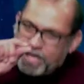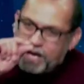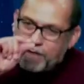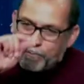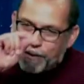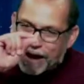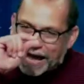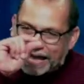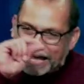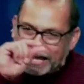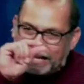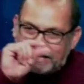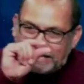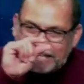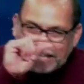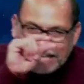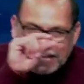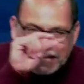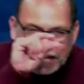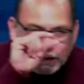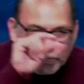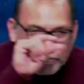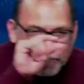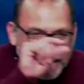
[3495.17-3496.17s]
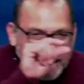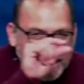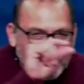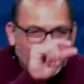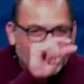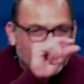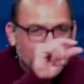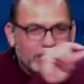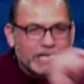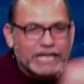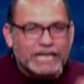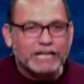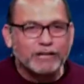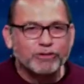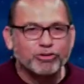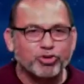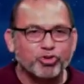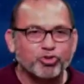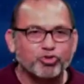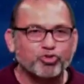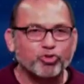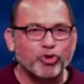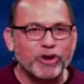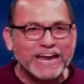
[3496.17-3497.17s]
by a little bit, a little
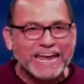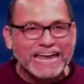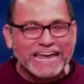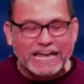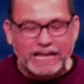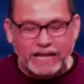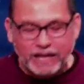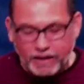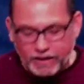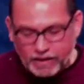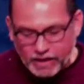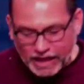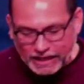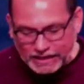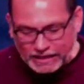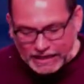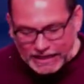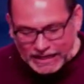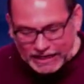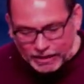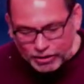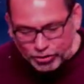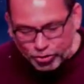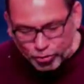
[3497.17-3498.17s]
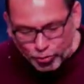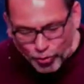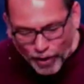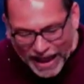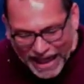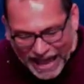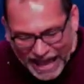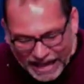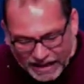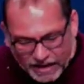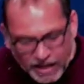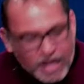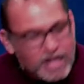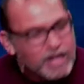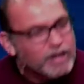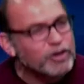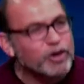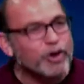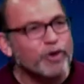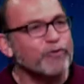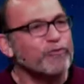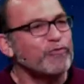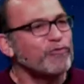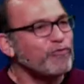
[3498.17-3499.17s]
string, a little thread.
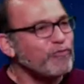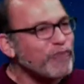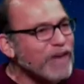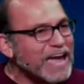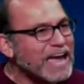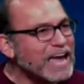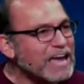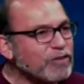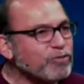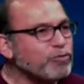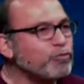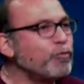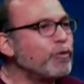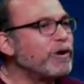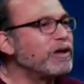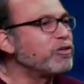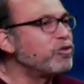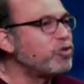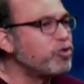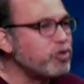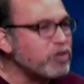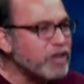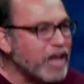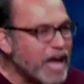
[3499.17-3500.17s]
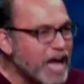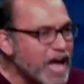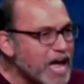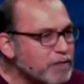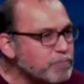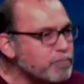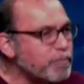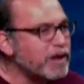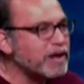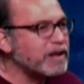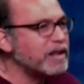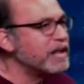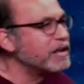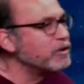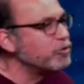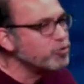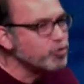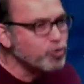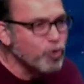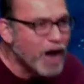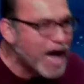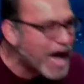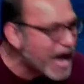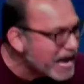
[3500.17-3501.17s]
Your faith was dead, but in
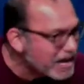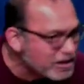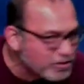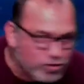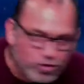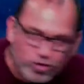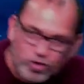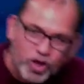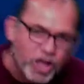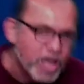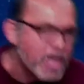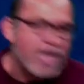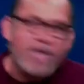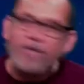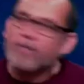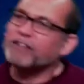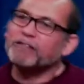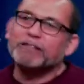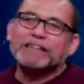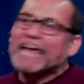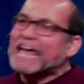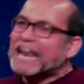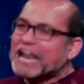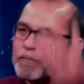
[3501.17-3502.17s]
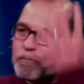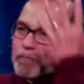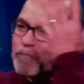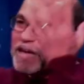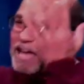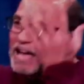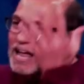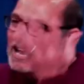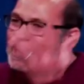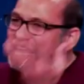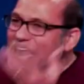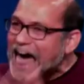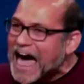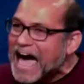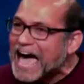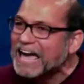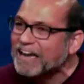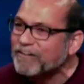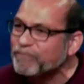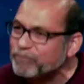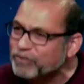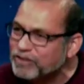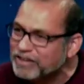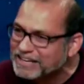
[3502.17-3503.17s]
Christ, let it be
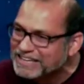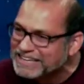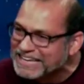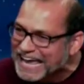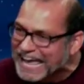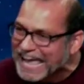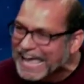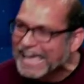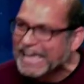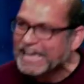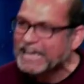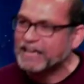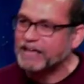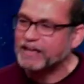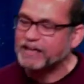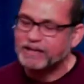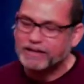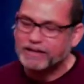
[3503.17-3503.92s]
alive today.